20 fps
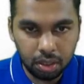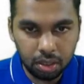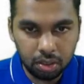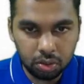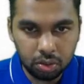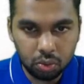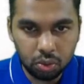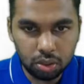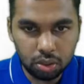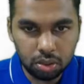
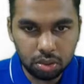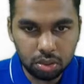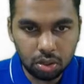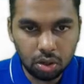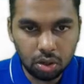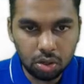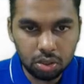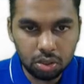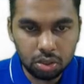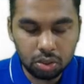So this
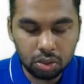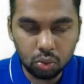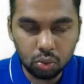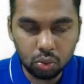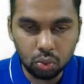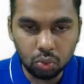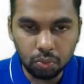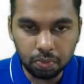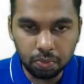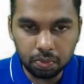cross
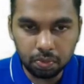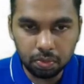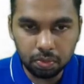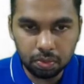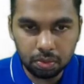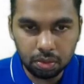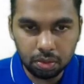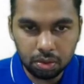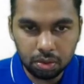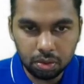2.
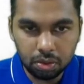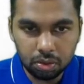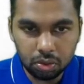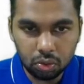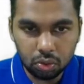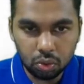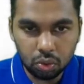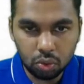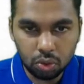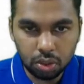
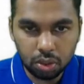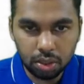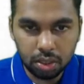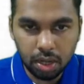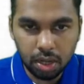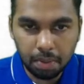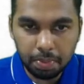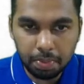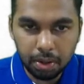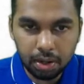So
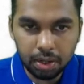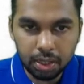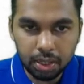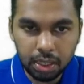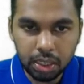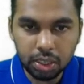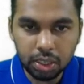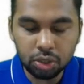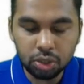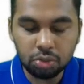double
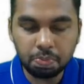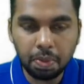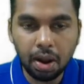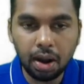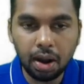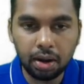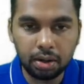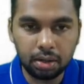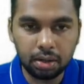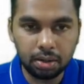each
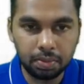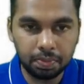part.